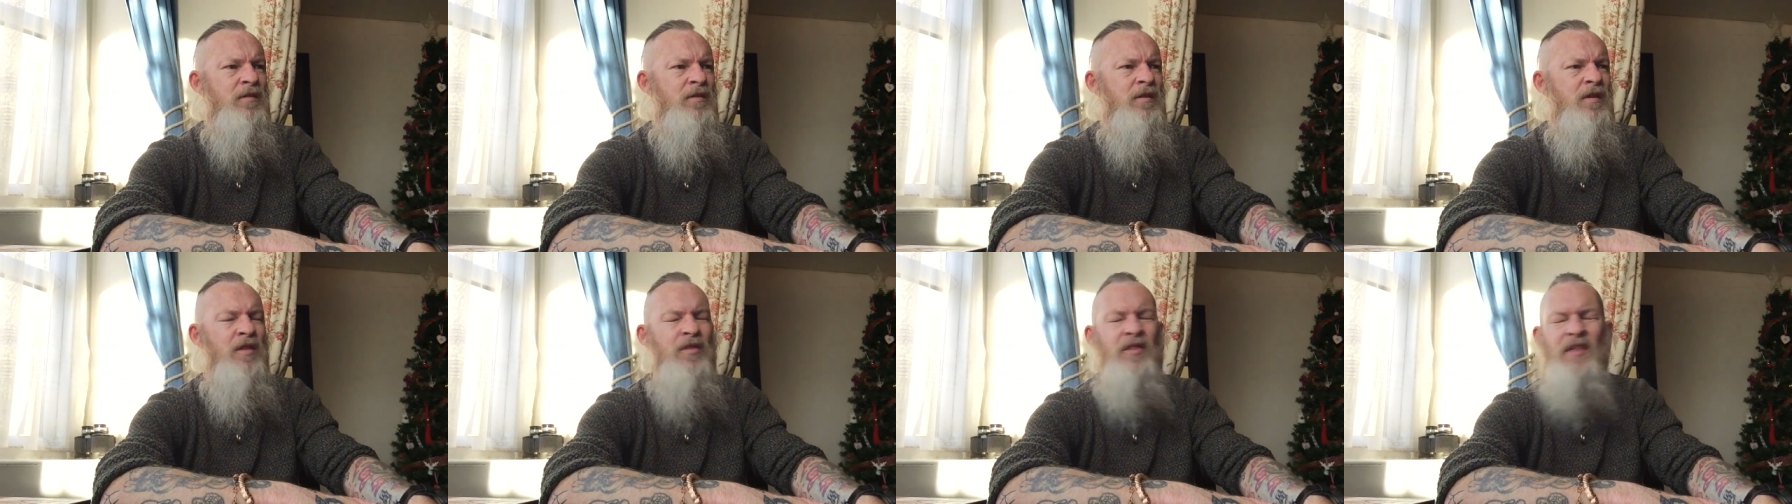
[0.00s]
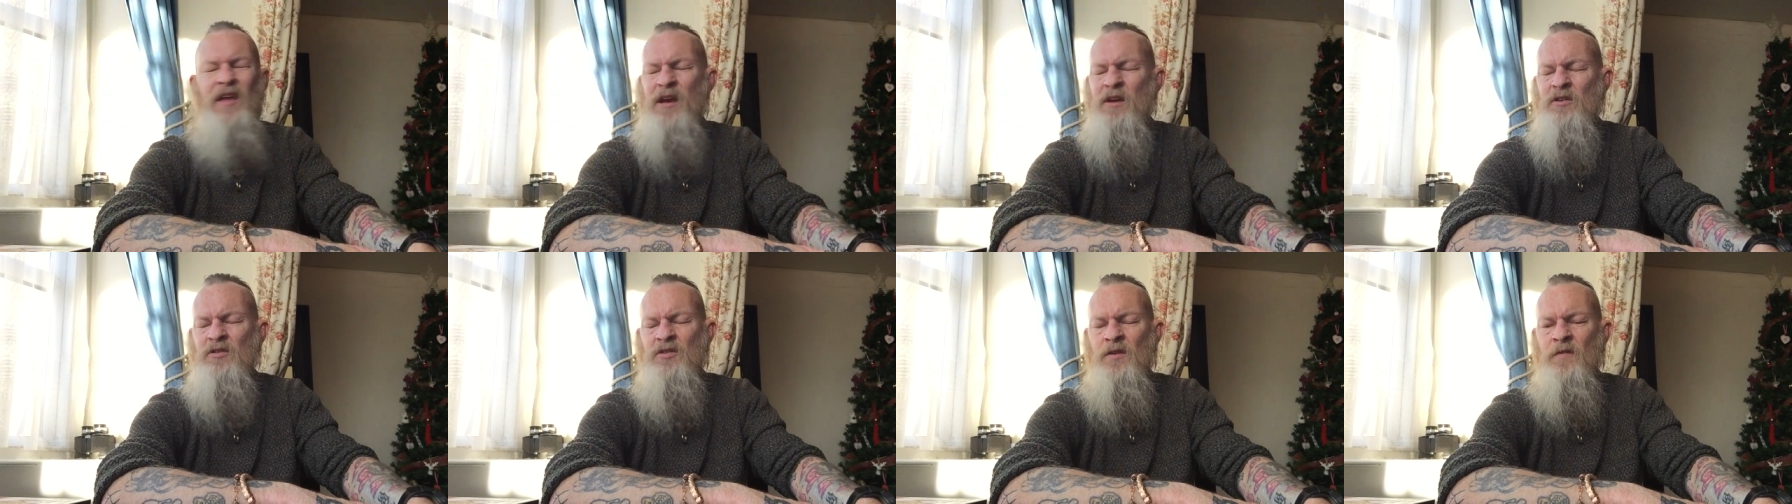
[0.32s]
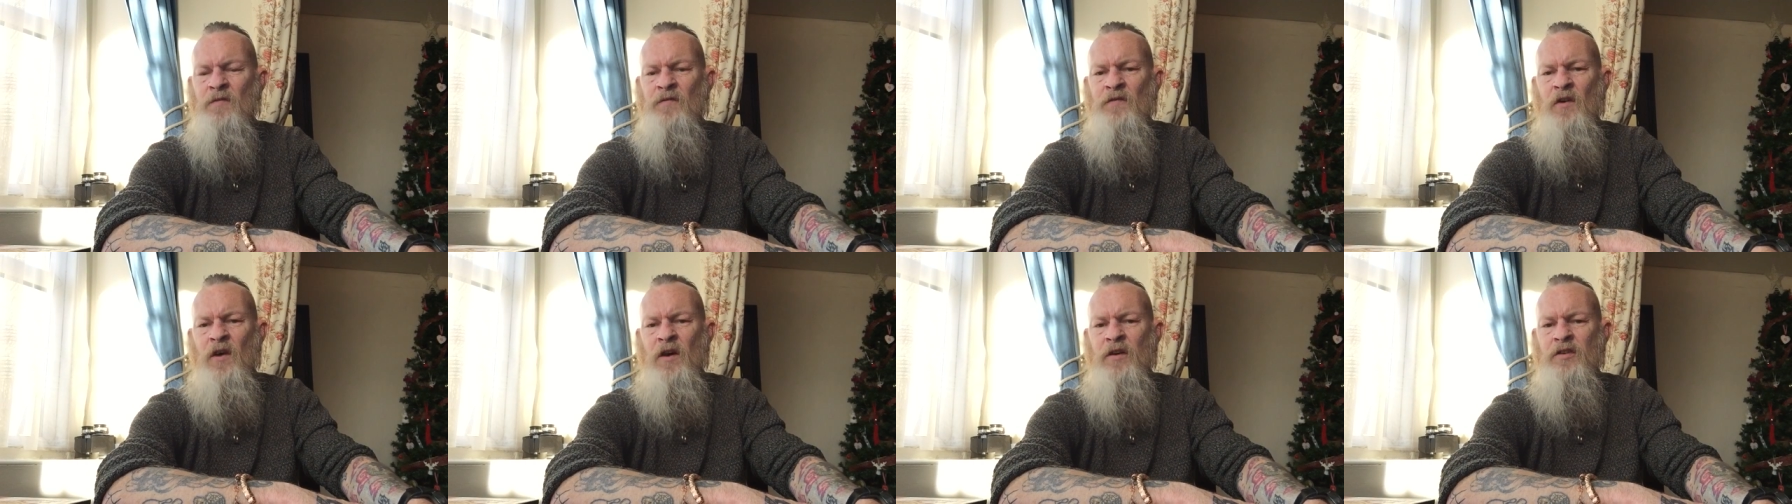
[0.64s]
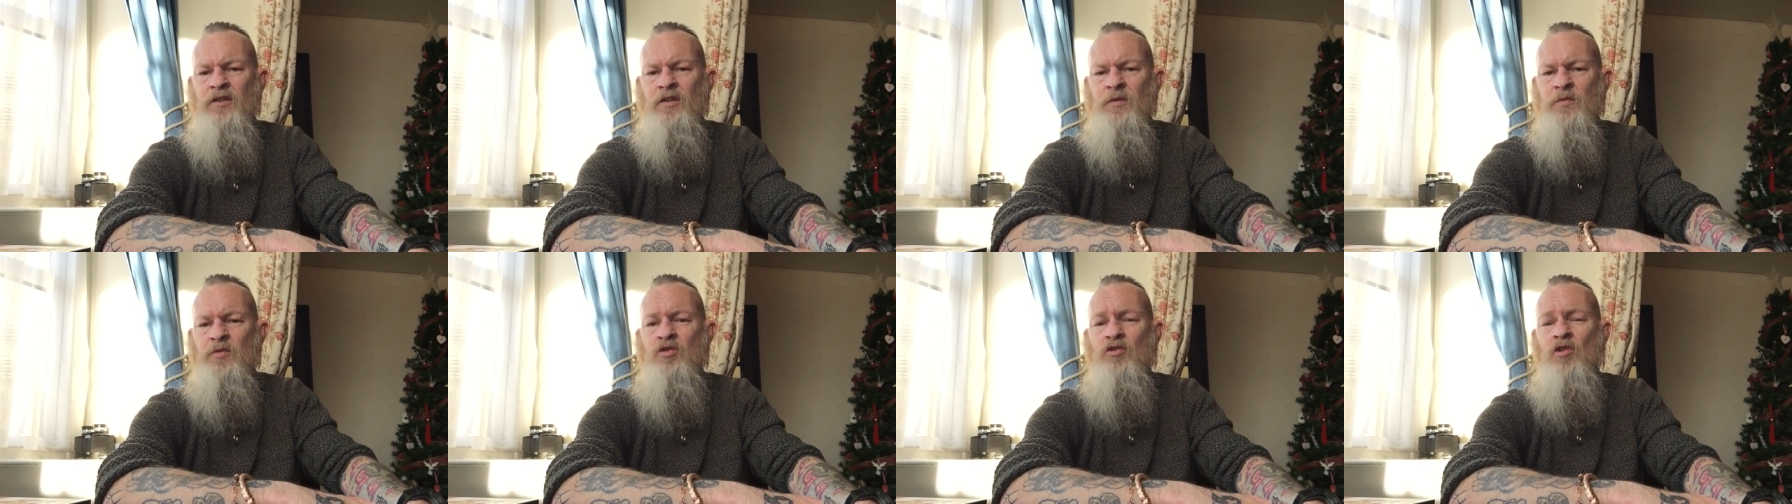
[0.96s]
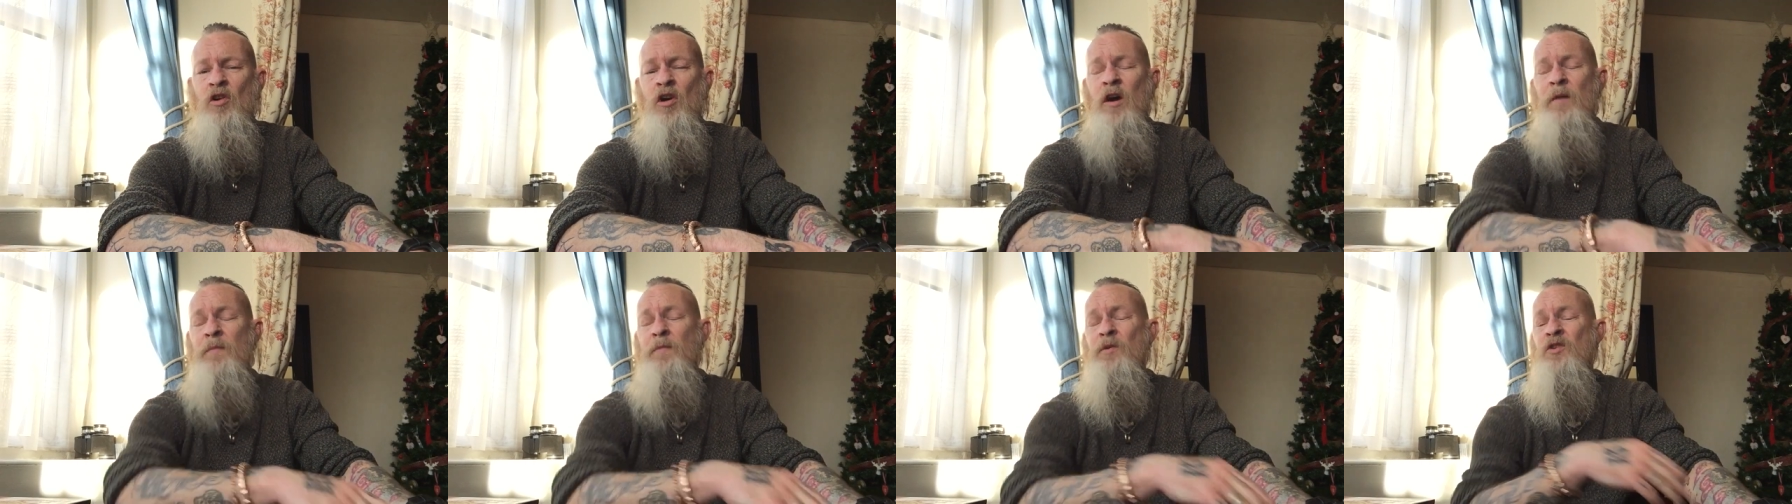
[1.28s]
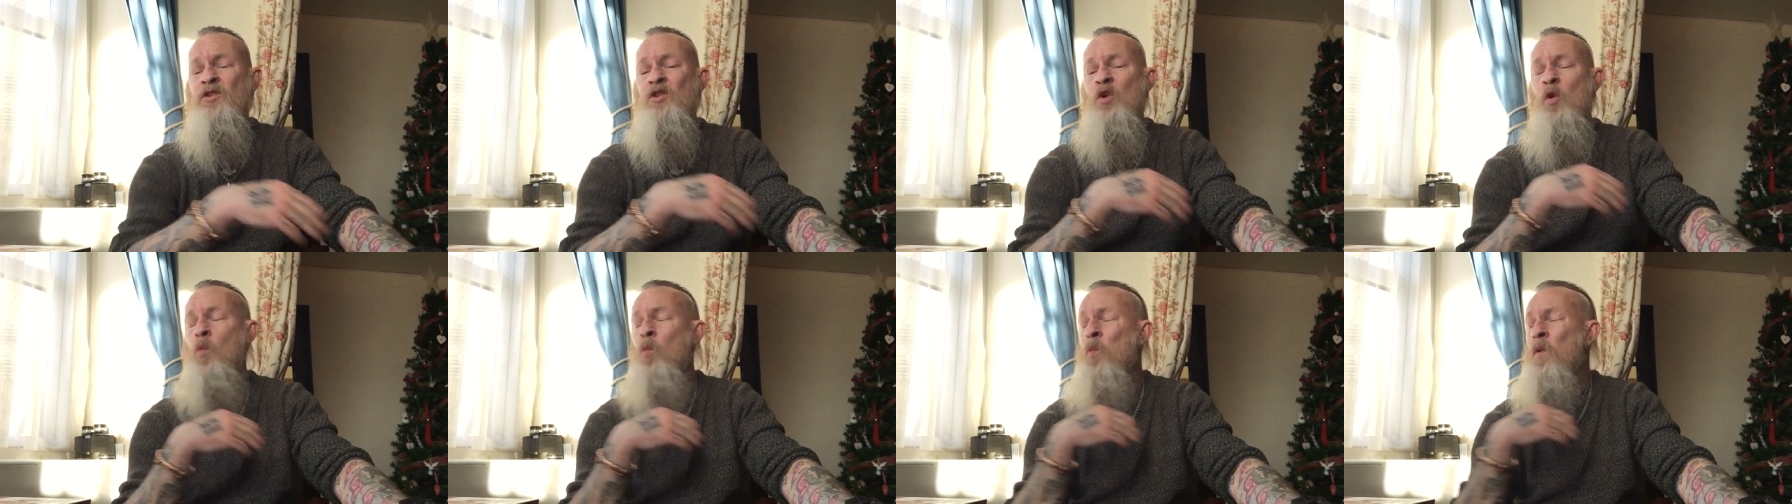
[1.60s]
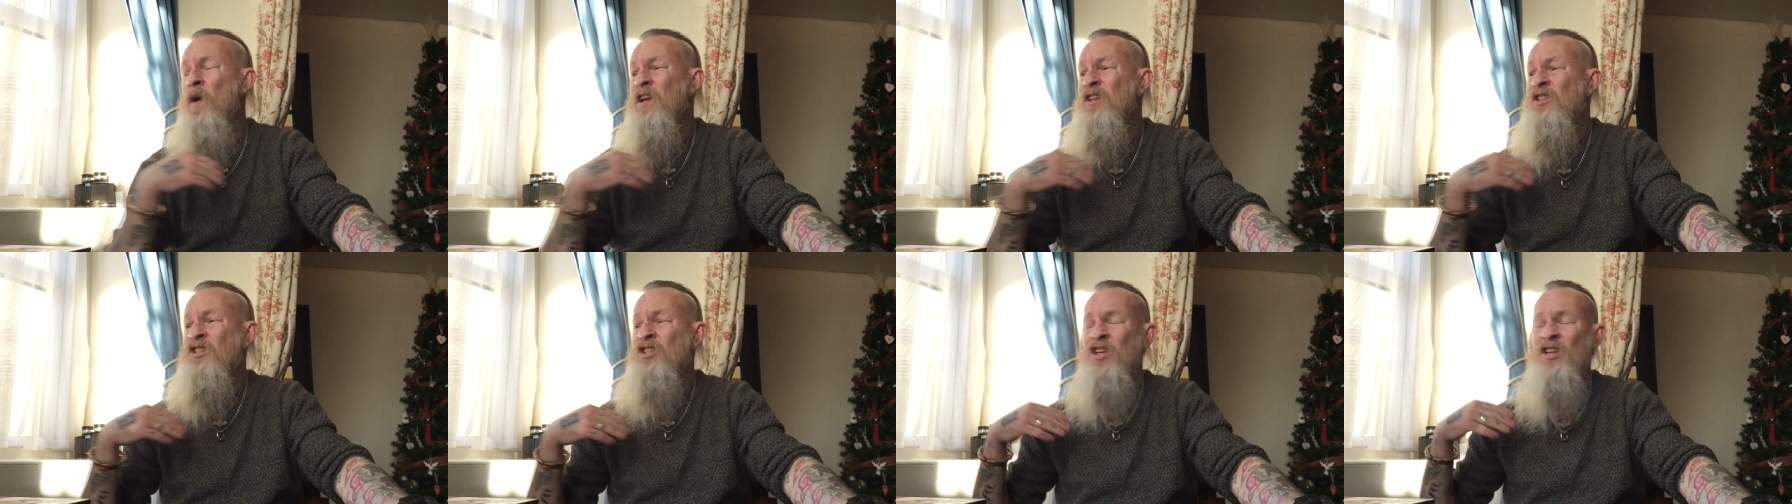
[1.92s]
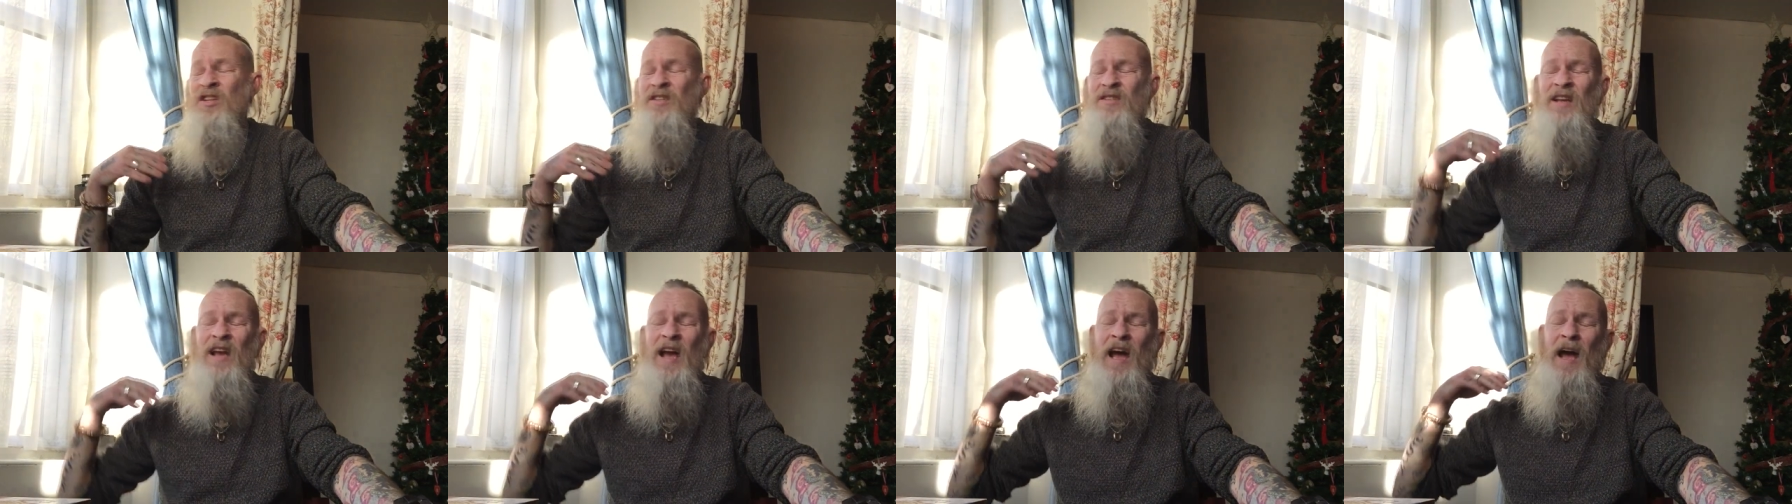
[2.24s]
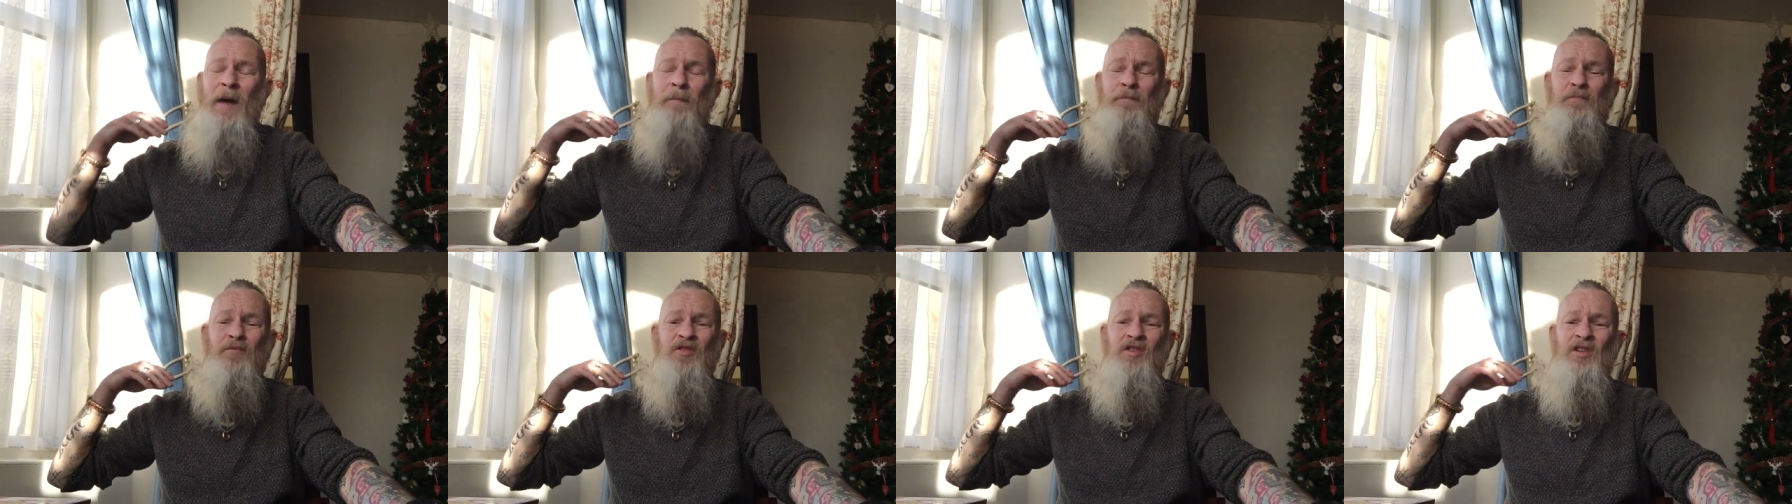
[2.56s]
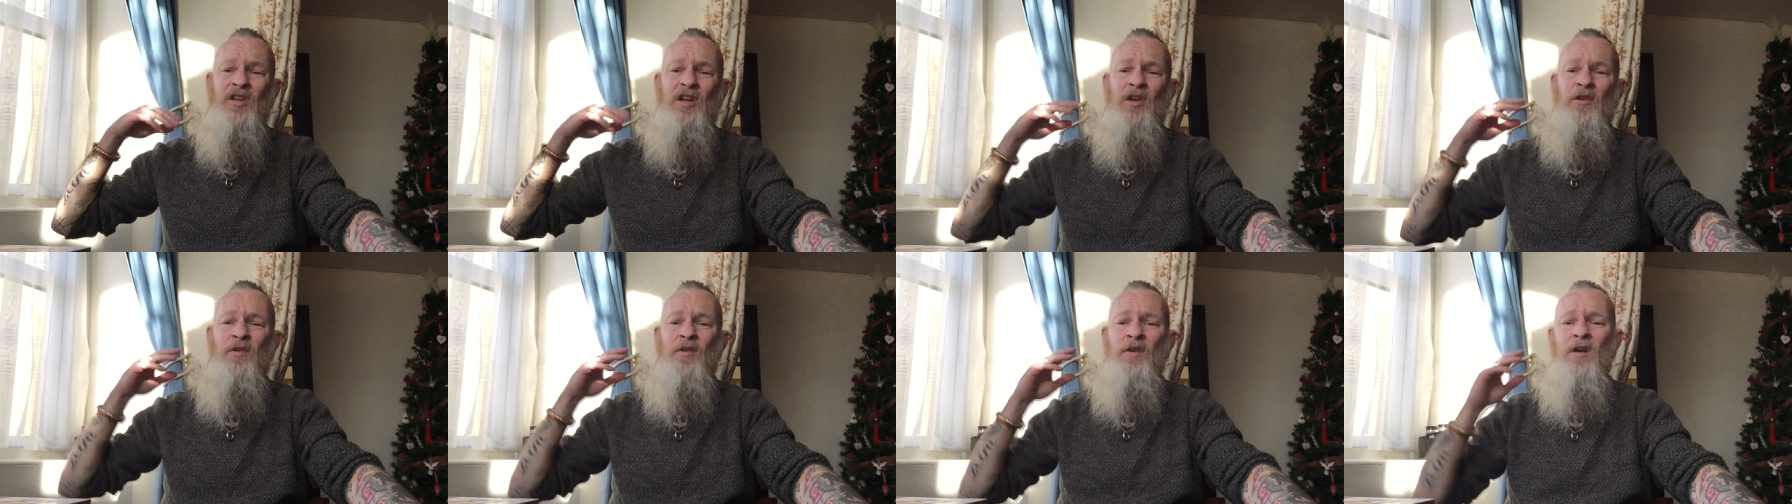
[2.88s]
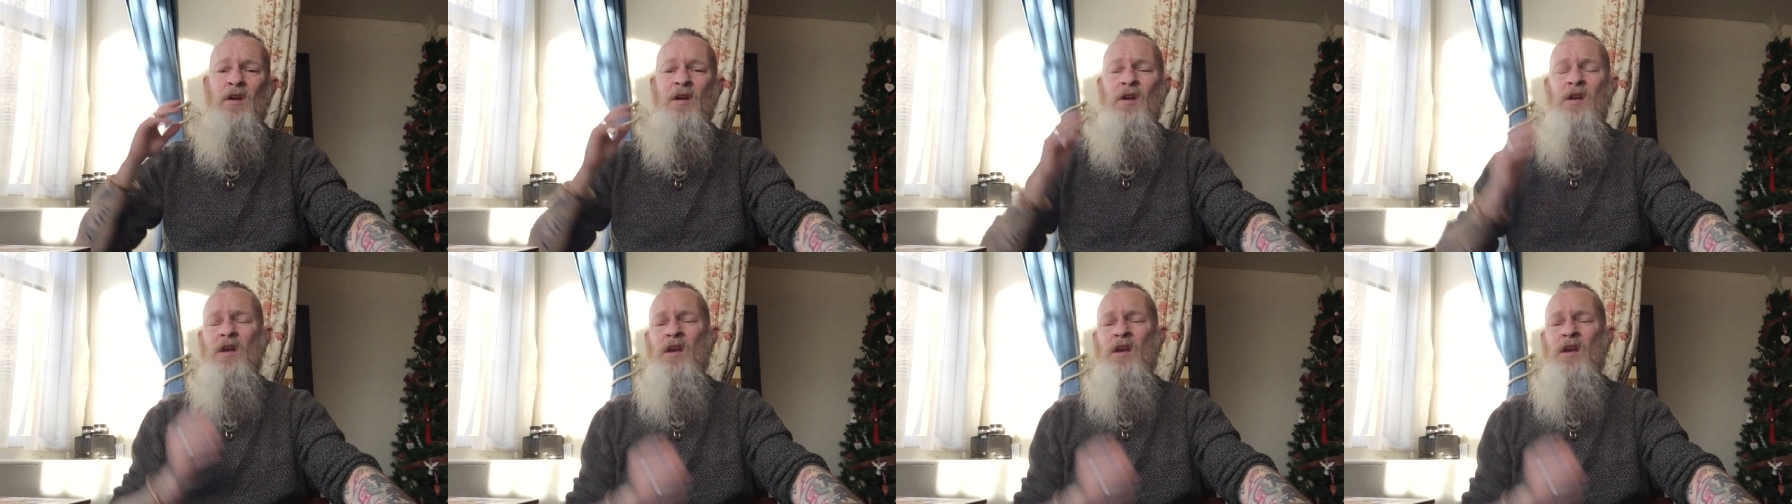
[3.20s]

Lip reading: 1,005 subscribers, which is absolute.